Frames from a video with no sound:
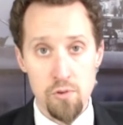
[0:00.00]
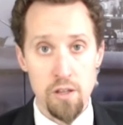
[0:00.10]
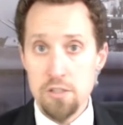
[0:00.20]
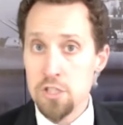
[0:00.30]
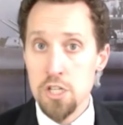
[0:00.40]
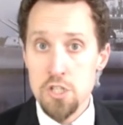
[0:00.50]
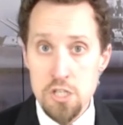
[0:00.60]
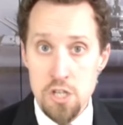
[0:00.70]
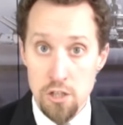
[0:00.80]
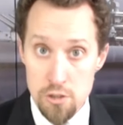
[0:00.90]
Uh, such
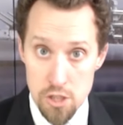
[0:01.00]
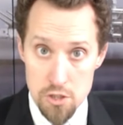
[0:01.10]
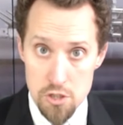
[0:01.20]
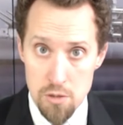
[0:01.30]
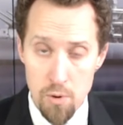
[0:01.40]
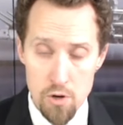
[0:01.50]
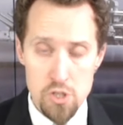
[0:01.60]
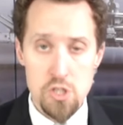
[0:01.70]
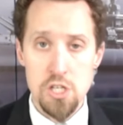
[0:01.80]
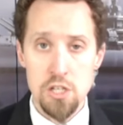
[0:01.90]
as such as
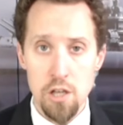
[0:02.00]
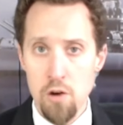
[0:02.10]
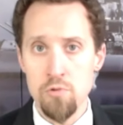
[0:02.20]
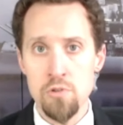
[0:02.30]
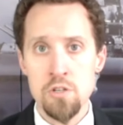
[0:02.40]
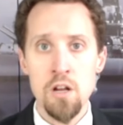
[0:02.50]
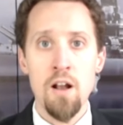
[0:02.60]
emergency loans.